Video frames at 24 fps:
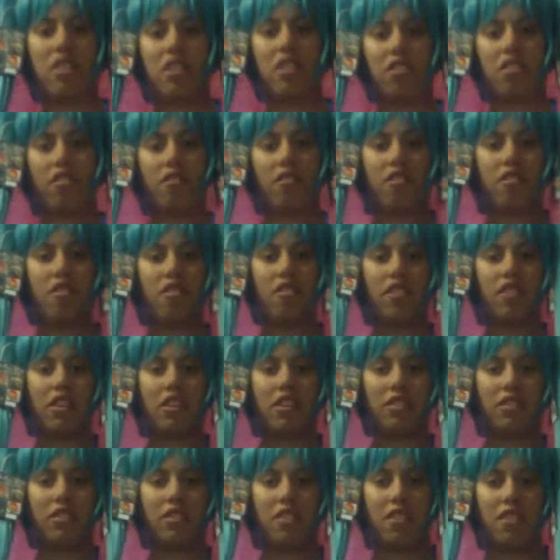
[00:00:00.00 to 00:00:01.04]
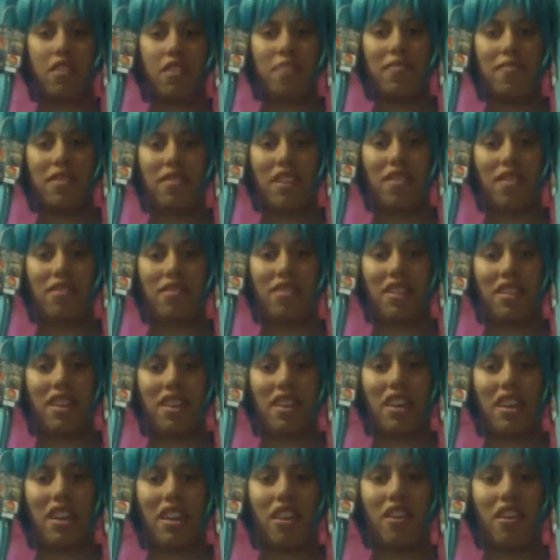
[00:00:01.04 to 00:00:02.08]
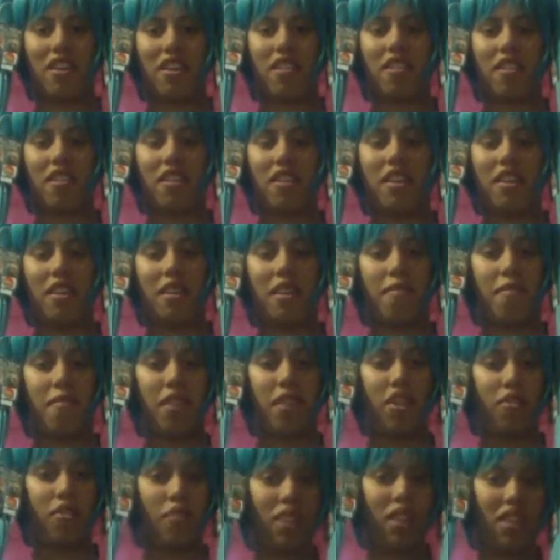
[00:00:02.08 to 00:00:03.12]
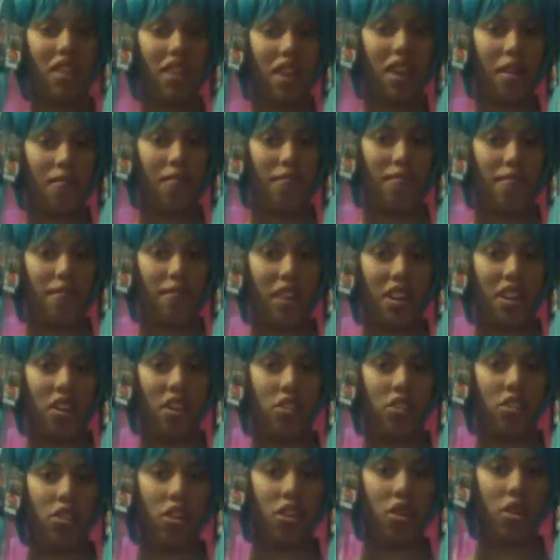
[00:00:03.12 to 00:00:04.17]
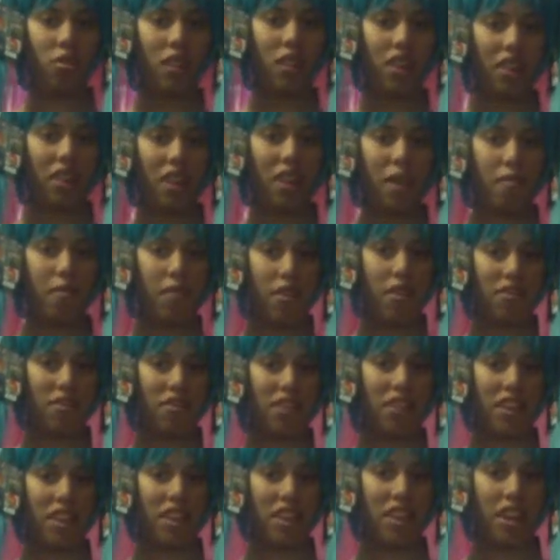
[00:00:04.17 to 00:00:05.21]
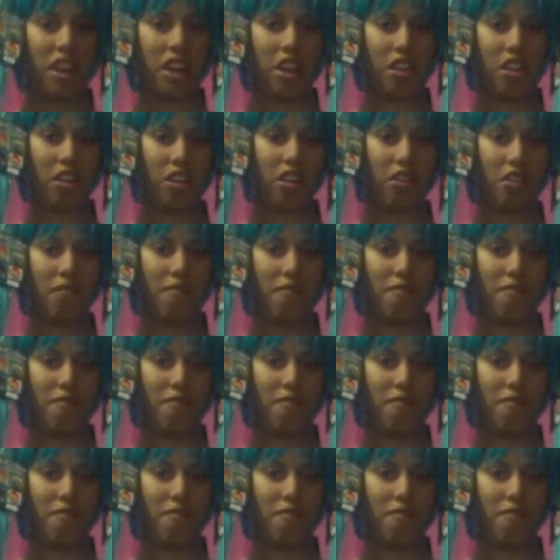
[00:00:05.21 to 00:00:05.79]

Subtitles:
So here it is. It comes down to like here. My other one came a little lower. It came down to like here.